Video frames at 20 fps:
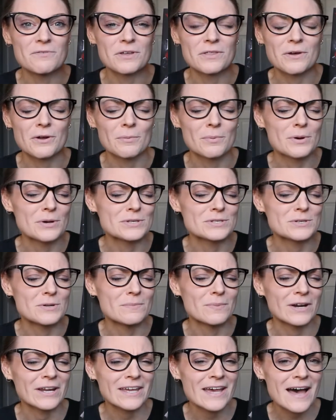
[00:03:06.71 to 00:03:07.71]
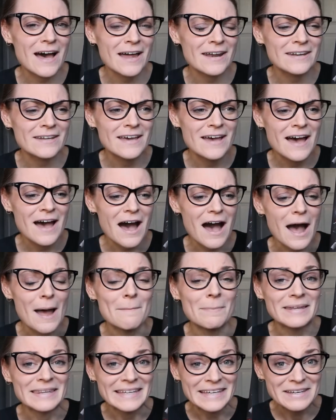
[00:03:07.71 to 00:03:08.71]
with her personal bodyguard, I
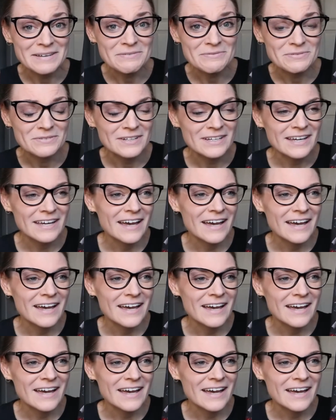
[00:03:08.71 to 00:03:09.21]
believe.